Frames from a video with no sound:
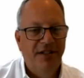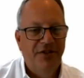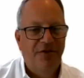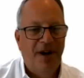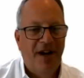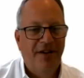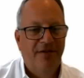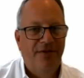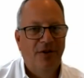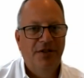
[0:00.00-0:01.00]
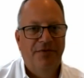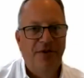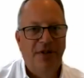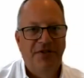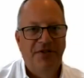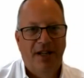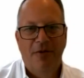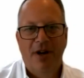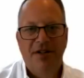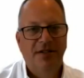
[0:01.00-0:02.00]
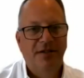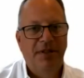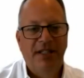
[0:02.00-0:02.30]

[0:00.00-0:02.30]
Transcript: And just remind folks, if you want to submit questions,